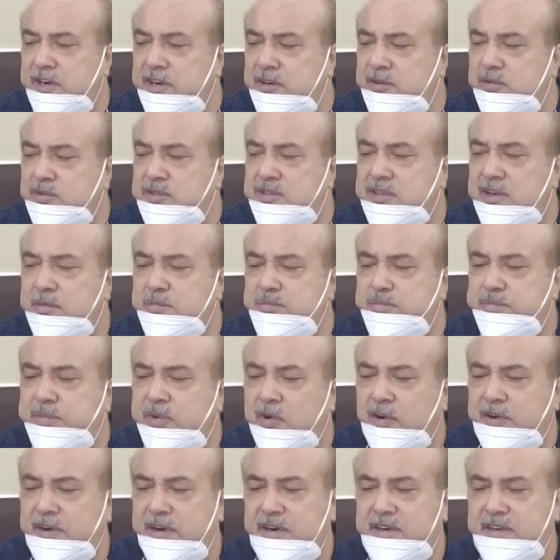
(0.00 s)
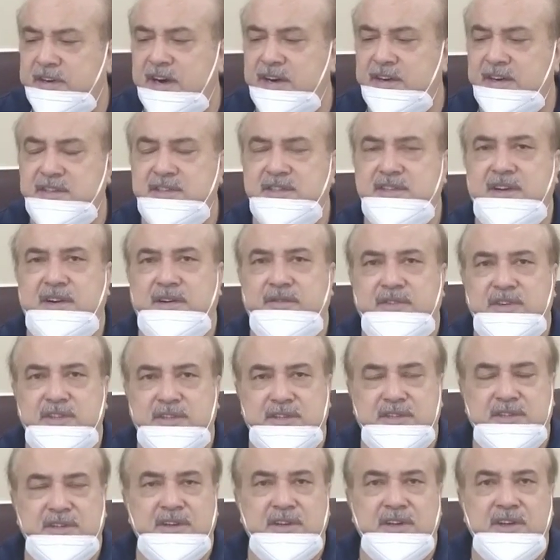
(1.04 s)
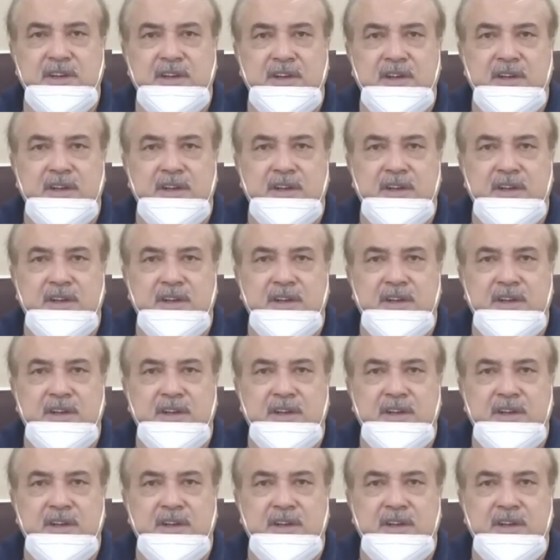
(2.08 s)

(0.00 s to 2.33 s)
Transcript: into some product and service.